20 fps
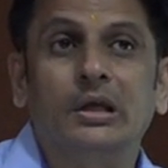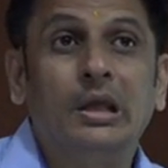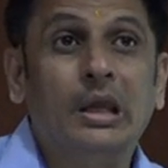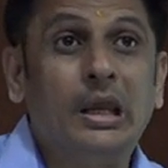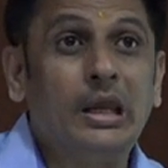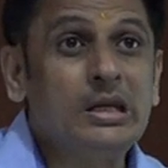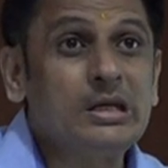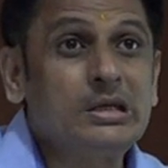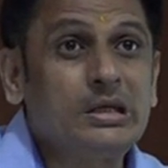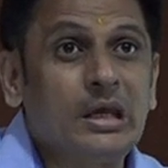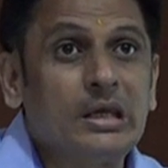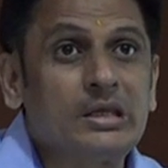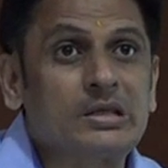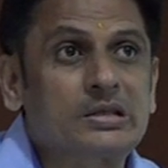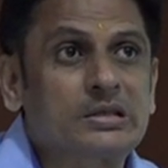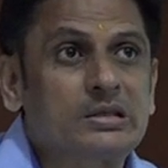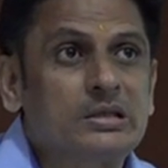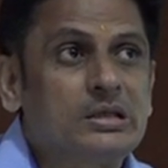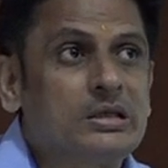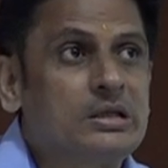In
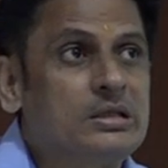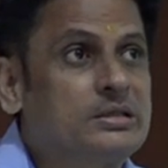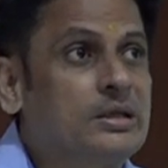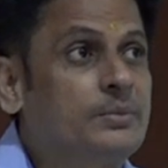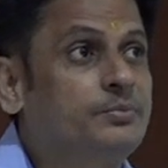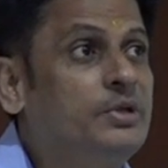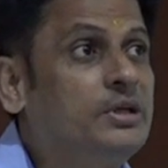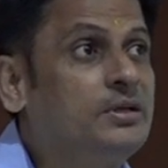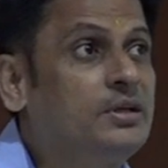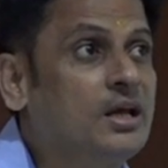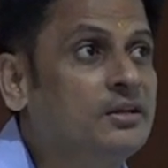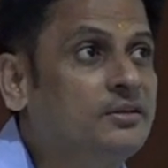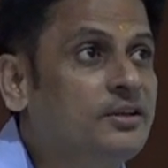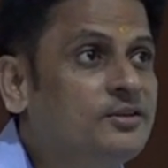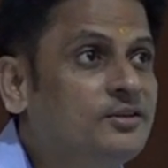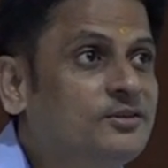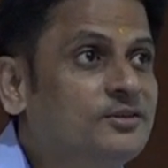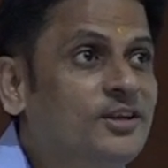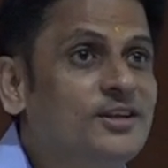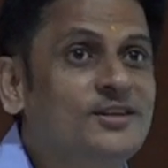case something like
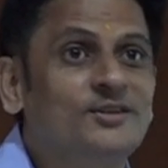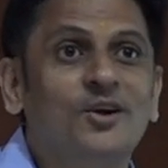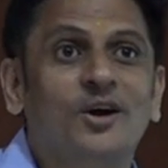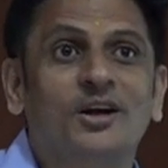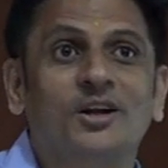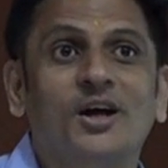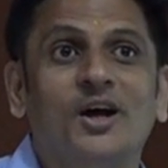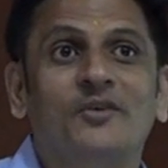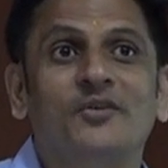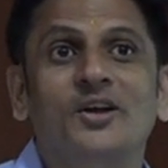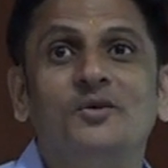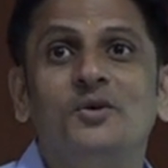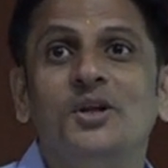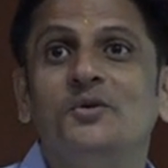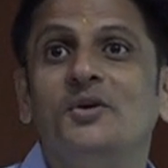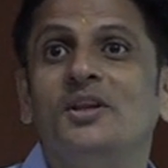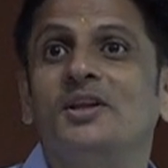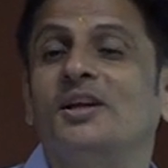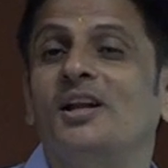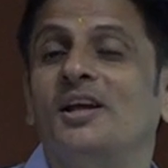this is not available
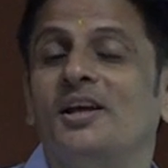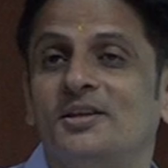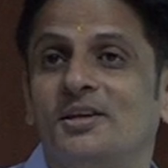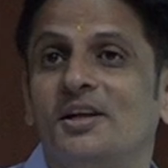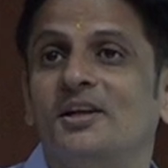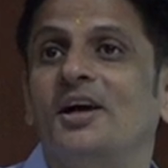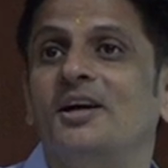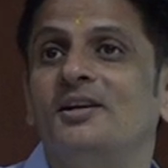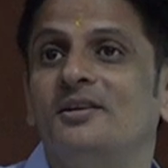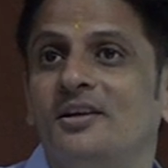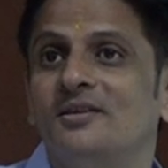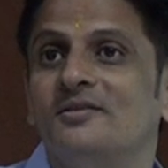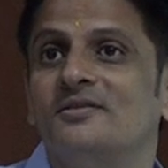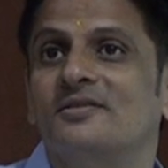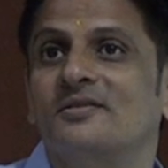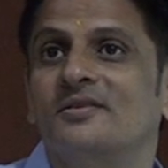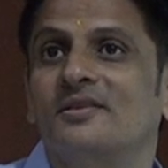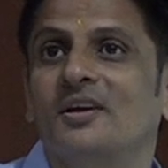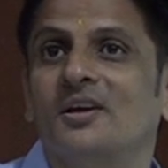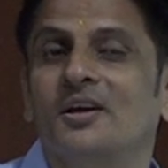in the ethical
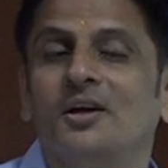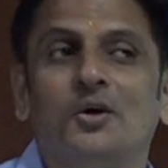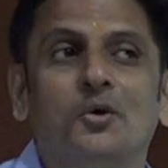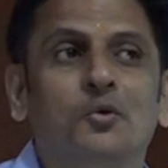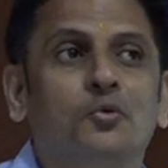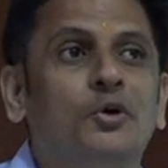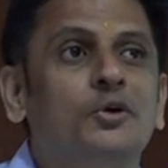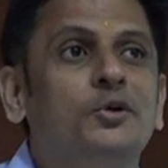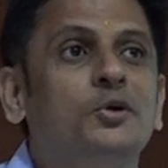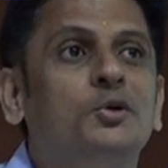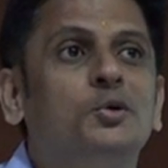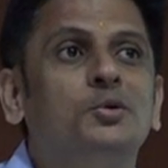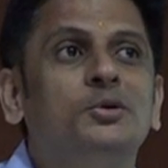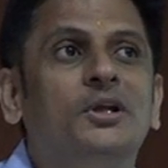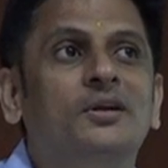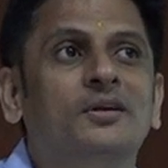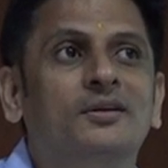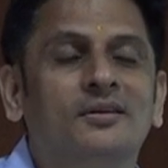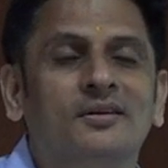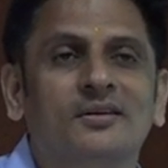guidelines, what do you do
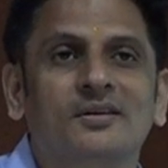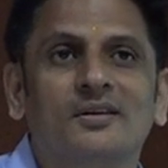then?